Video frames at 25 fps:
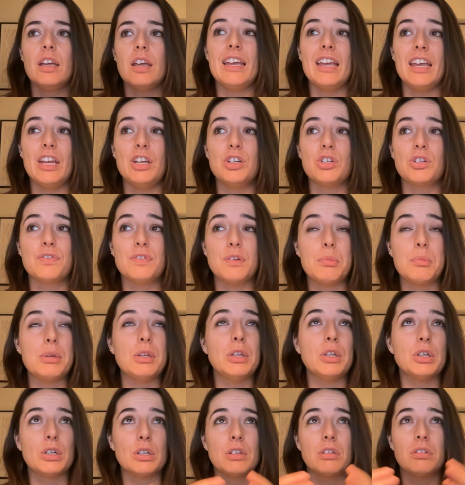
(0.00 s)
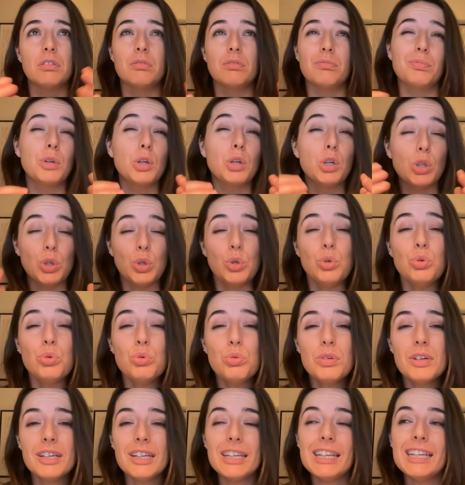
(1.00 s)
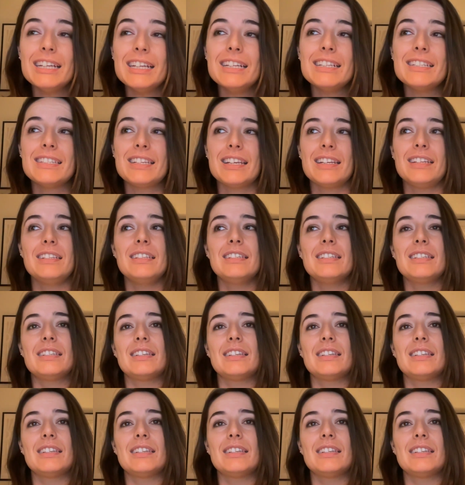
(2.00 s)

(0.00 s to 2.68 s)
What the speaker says: intrafibrillar glue, in a sense,